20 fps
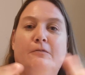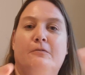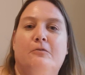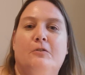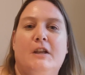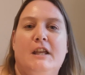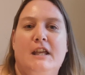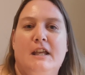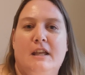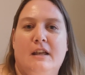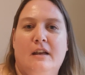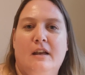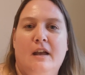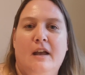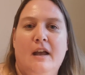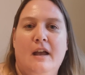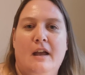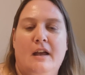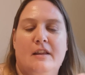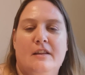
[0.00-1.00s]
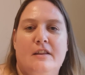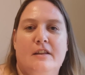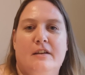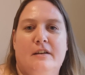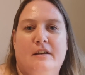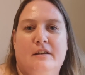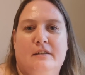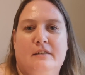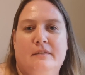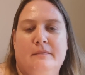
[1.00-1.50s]
freeing
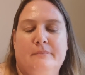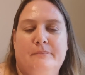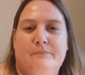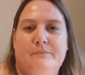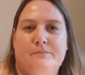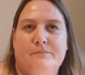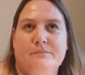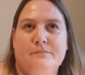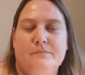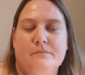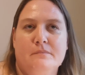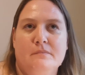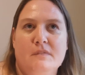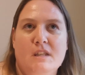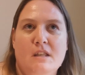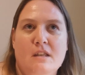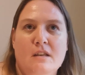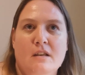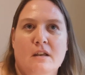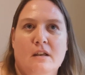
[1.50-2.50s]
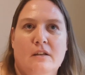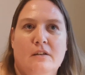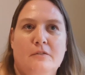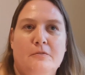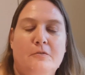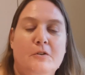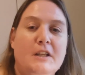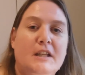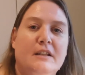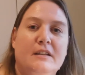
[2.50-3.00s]
the
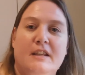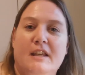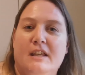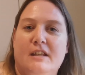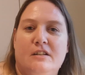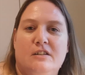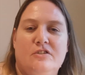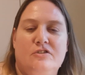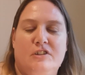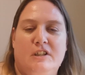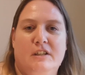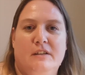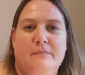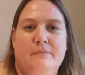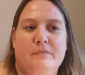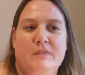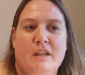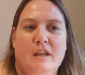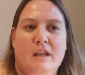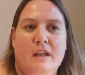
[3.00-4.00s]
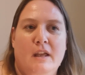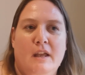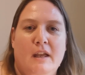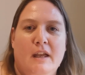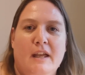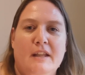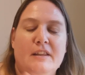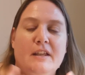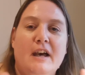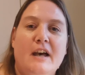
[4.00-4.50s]
energy.
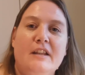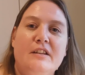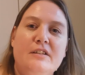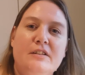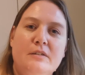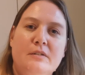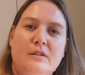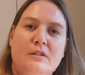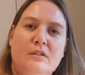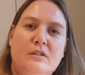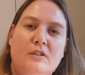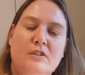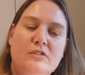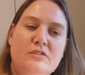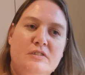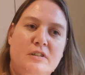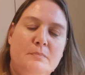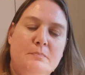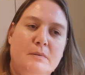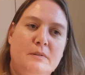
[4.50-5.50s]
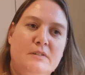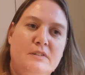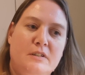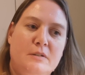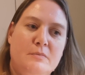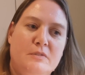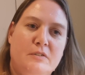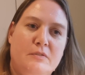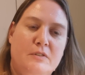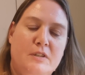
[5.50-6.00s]
And the other good tip in
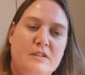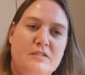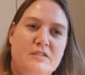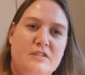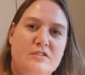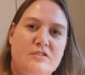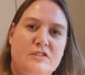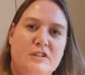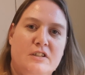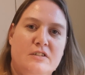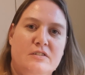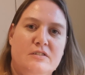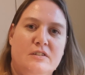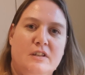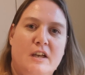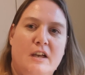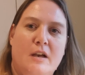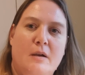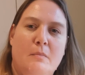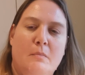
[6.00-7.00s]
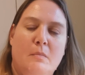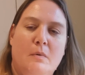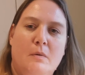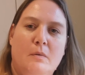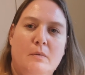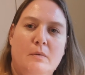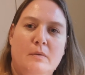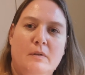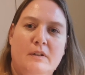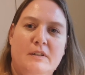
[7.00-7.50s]
terms of this is just
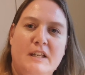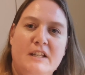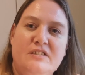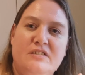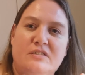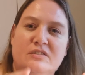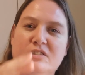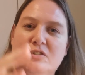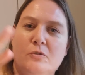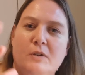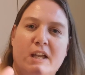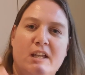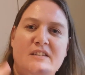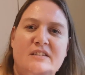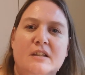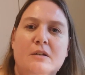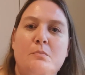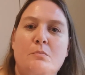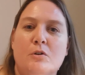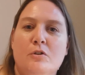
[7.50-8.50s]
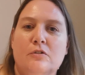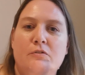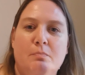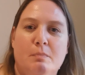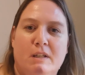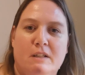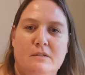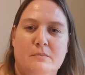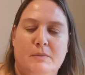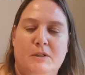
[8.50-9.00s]
that's creating
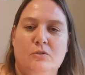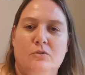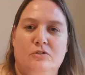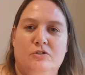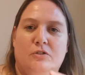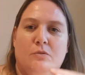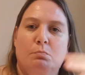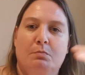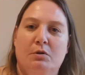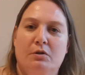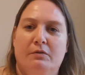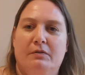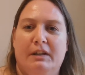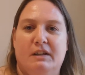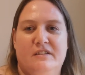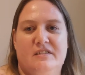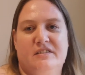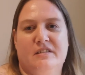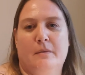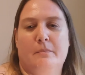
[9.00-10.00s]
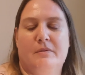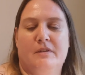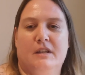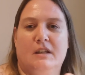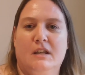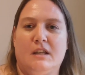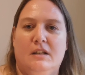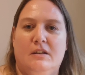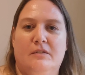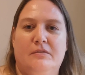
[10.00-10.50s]
movement, because you're moving
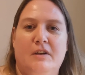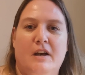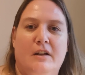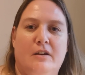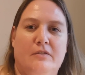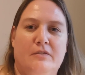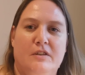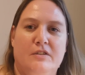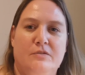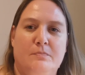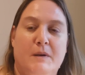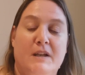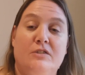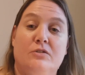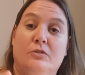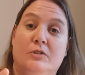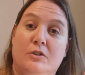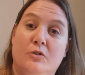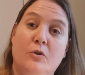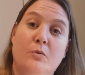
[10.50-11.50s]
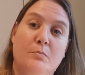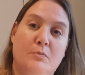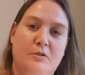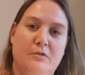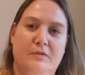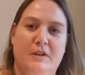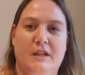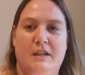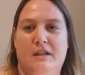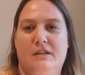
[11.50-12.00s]
something in out of the space, or you're
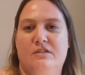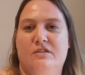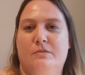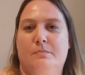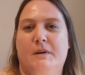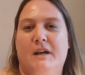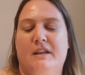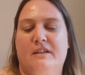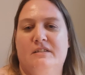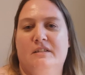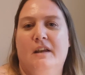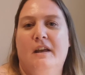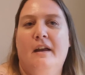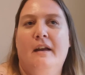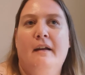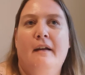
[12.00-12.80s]
moving in space.